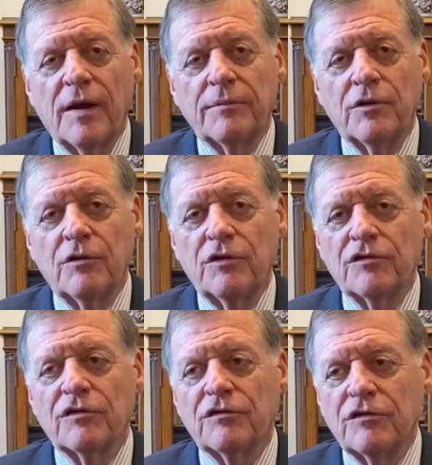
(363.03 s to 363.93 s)
to do
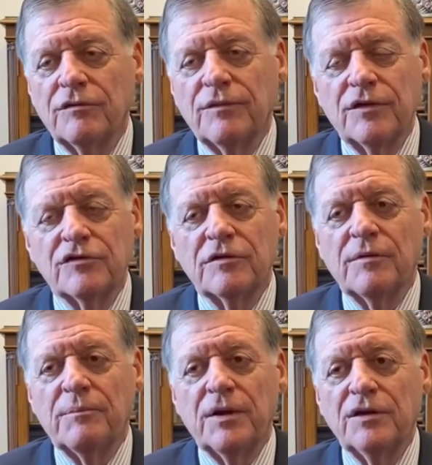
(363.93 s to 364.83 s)
this. There's a division of
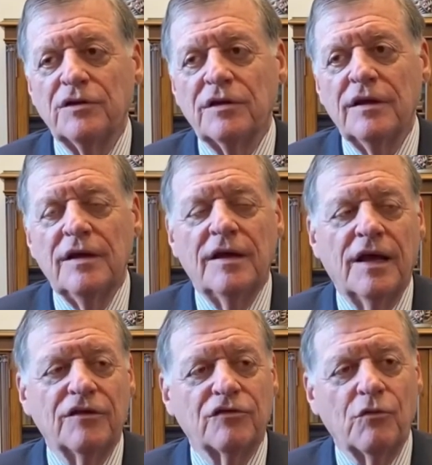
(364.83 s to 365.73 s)
opinion
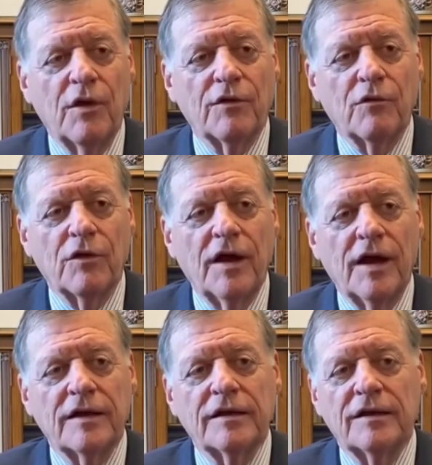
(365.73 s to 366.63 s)
as to whether or
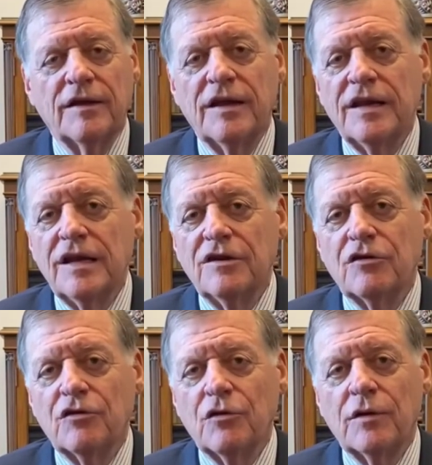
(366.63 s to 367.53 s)
not they need to
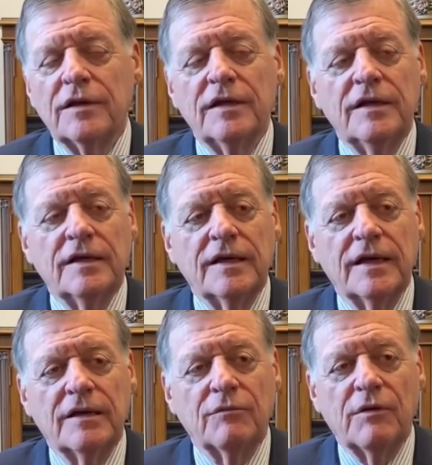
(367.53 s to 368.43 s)
do it,
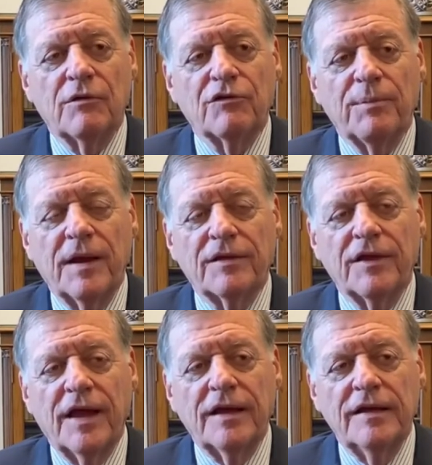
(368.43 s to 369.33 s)
and we respect
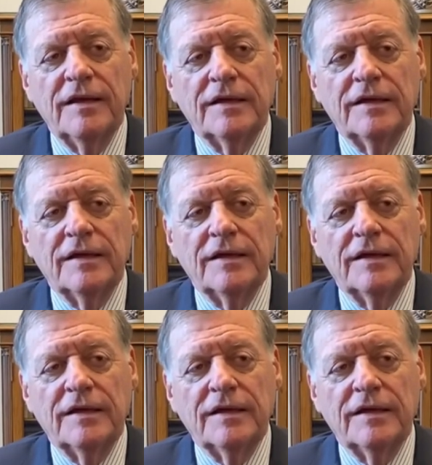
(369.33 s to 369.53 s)
that.